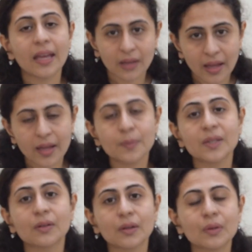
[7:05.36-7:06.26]

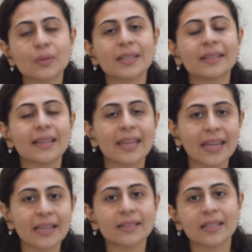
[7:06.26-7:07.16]
helps in reducing the
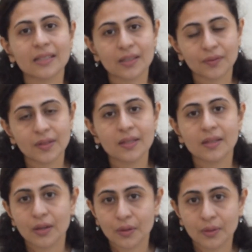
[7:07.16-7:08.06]
aches and
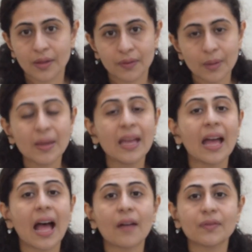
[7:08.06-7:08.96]
stiffness that you develop
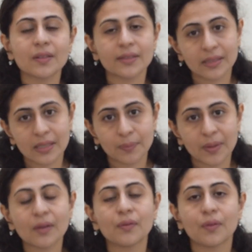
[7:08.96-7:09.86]
after
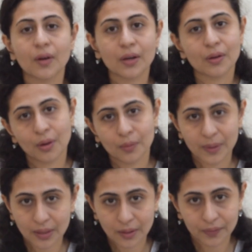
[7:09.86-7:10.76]
sleeping for a long
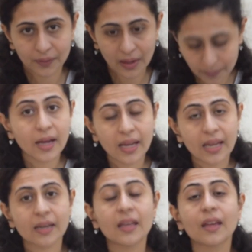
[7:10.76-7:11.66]
period of time.
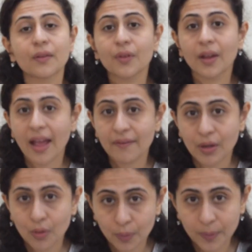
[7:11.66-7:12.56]
Again, if you are
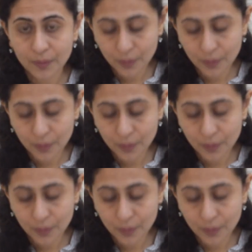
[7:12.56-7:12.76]
having open